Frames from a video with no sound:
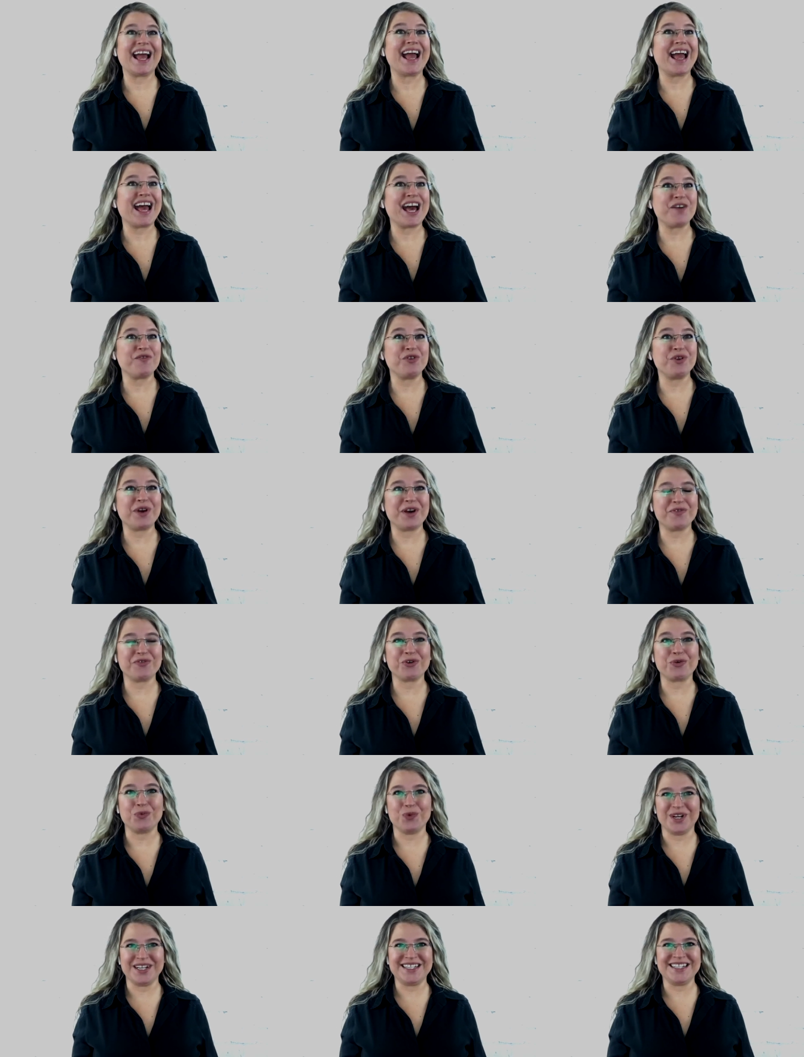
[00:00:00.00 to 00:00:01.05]
Have you ever
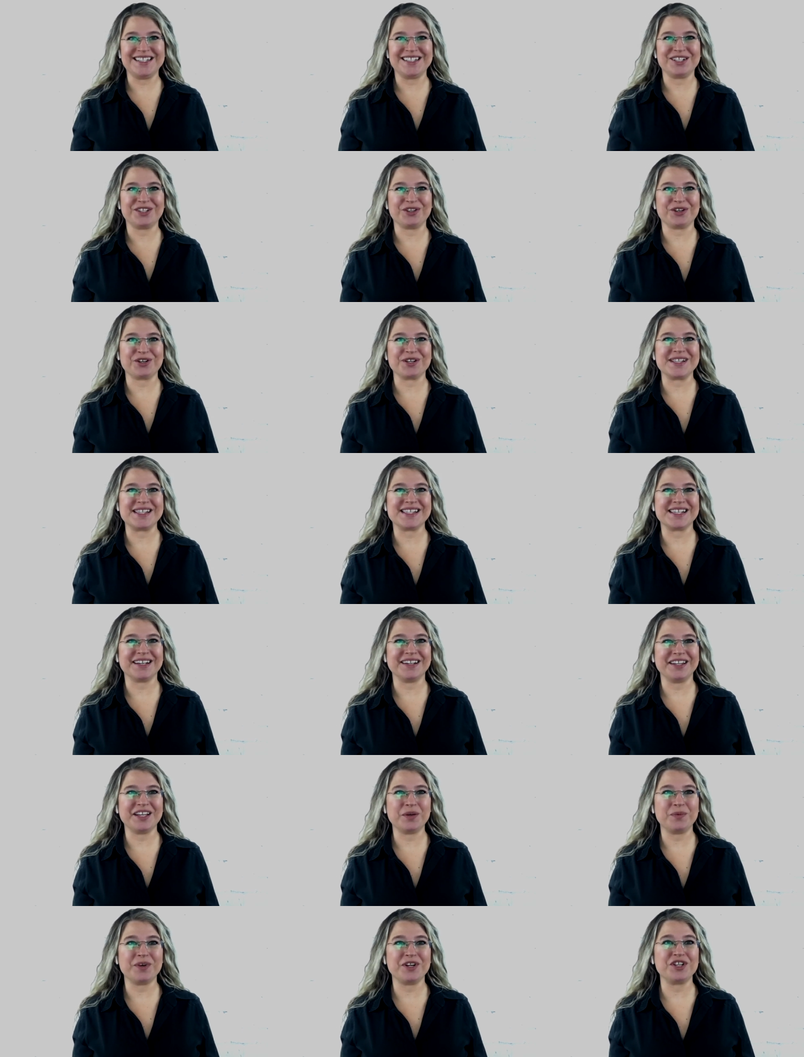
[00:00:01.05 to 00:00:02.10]
wanted to learn sign
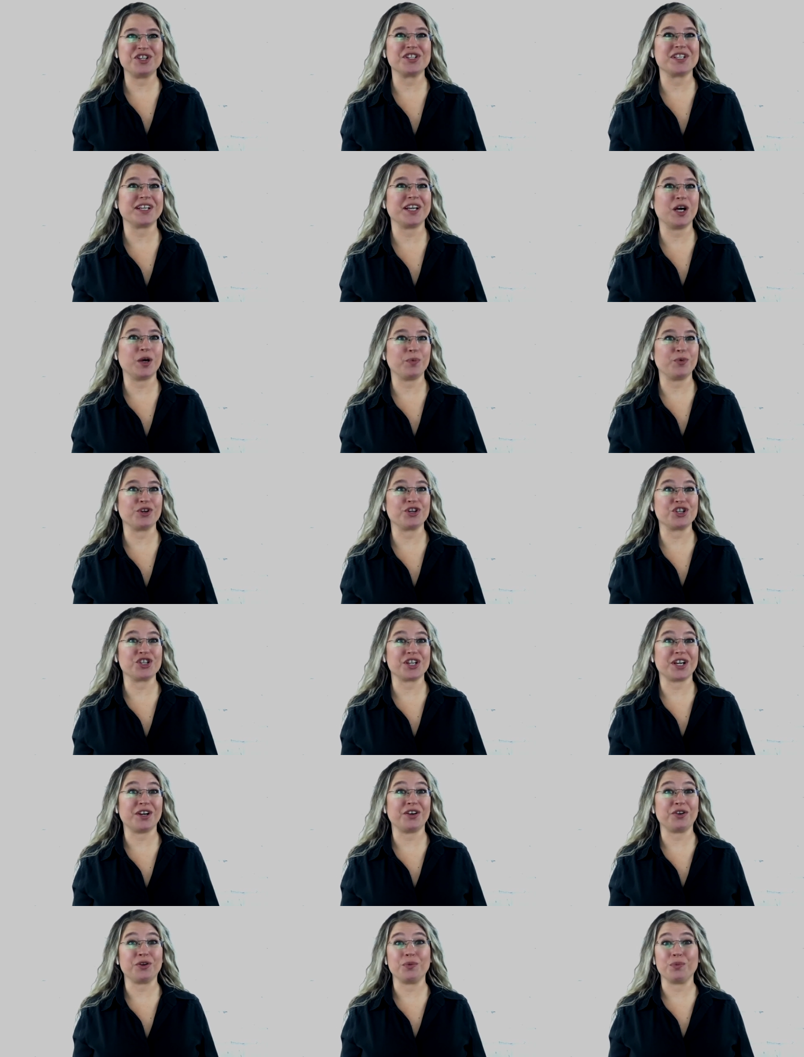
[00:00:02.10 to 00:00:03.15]
language to help your
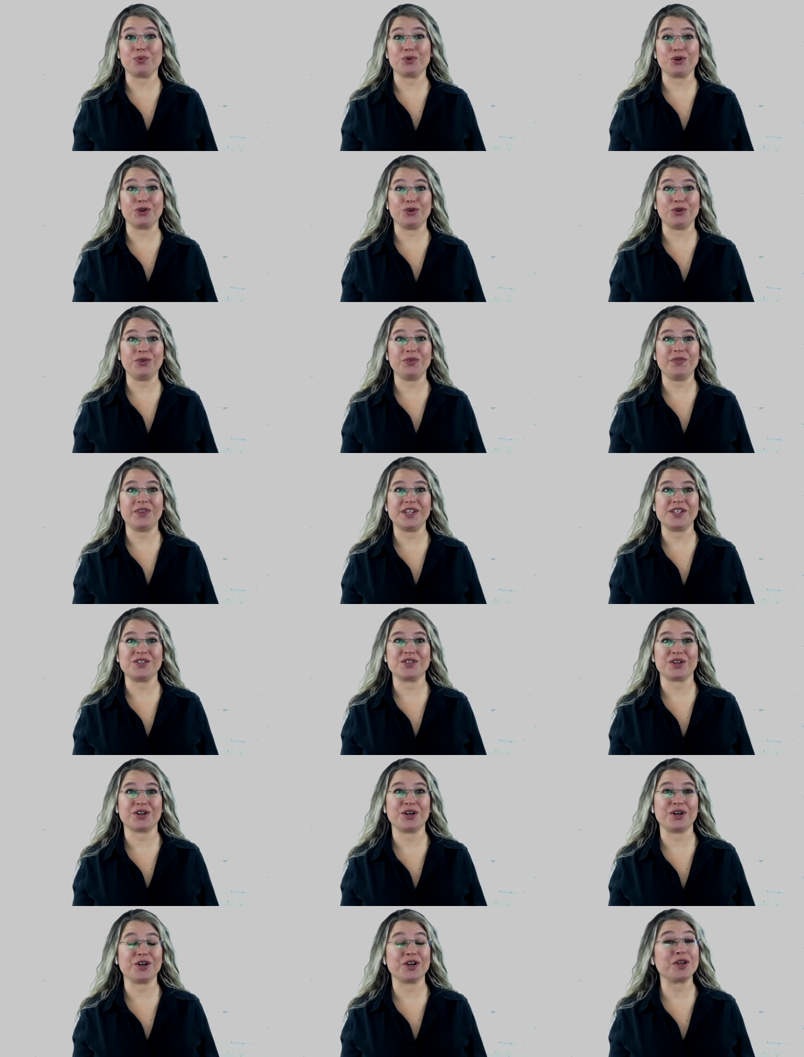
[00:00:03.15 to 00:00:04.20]
child improve his or
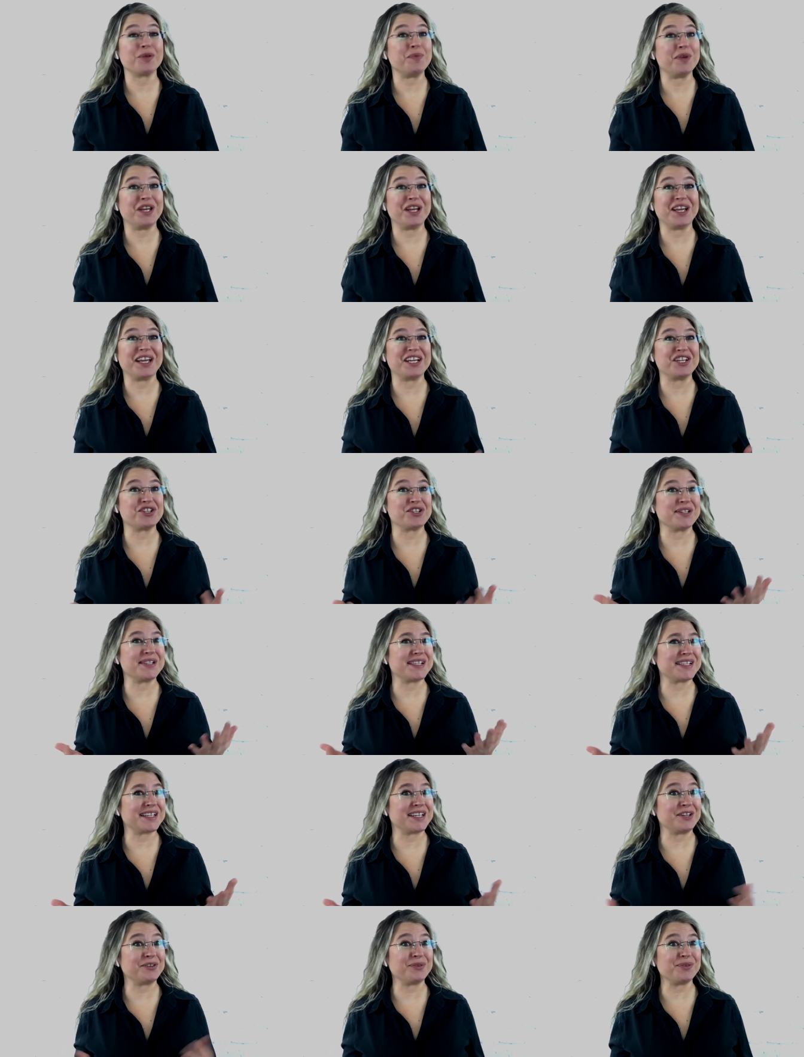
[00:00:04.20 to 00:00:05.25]
her communication
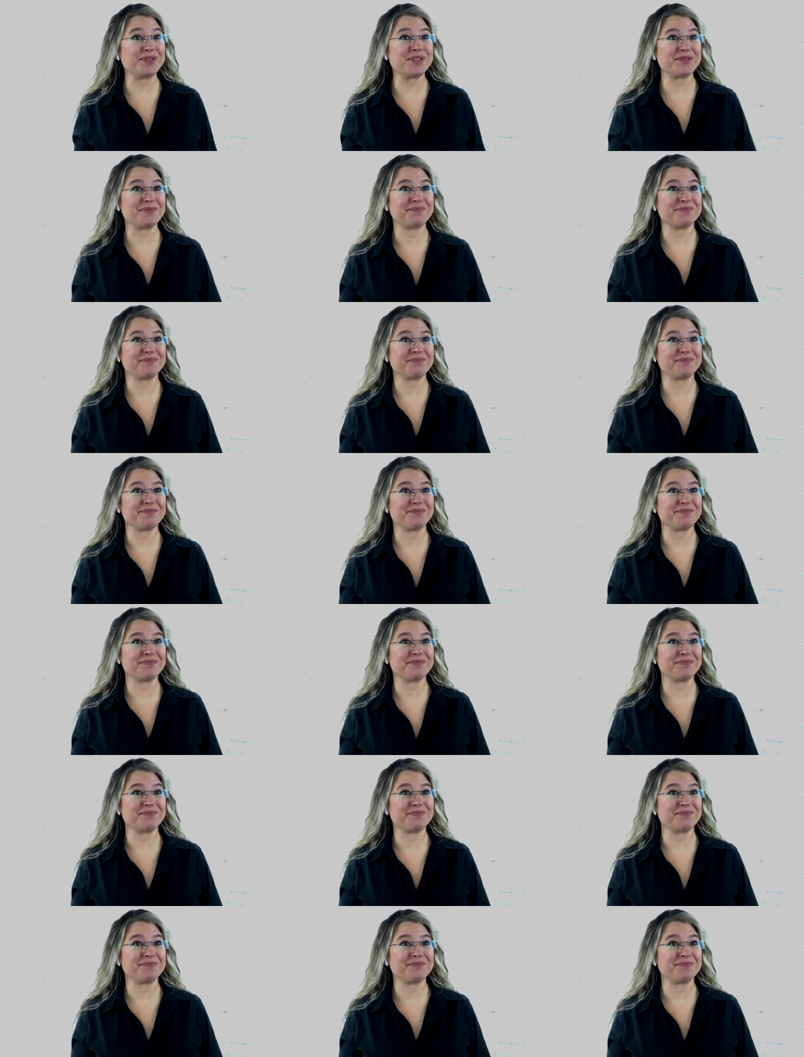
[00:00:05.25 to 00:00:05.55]
skills?